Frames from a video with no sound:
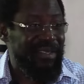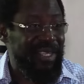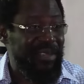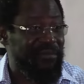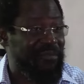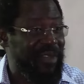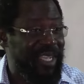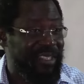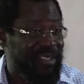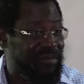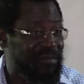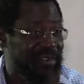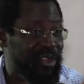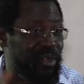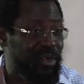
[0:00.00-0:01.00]

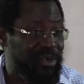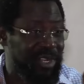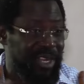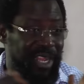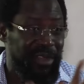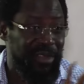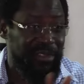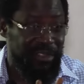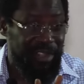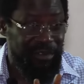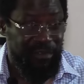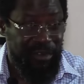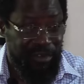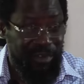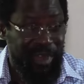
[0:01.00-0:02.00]
effectively owned Lagos State
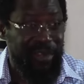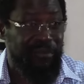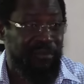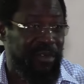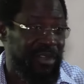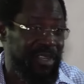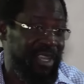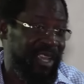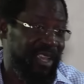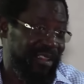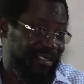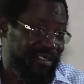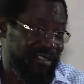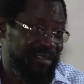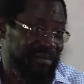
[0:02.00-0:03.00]
for 24
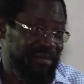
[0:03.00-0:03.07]
years,